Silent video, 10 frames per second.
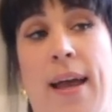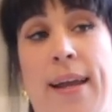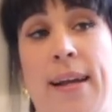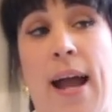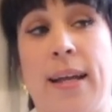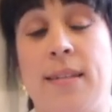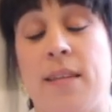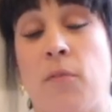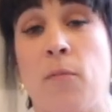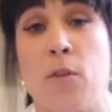And I can
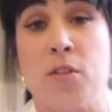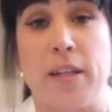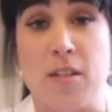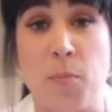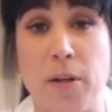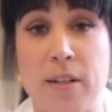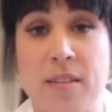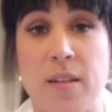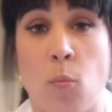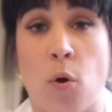say from firsthand
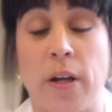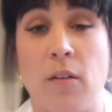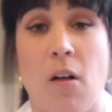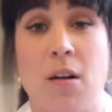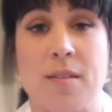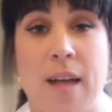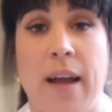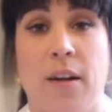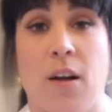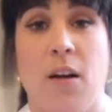experience in working
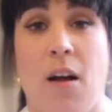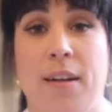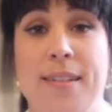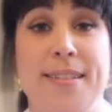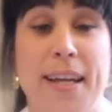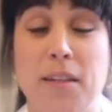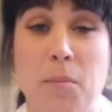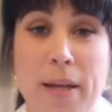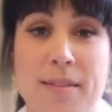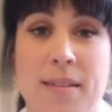alongside her on a daily
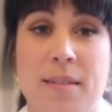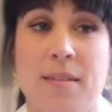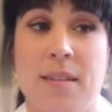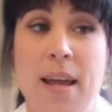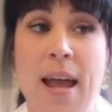basis,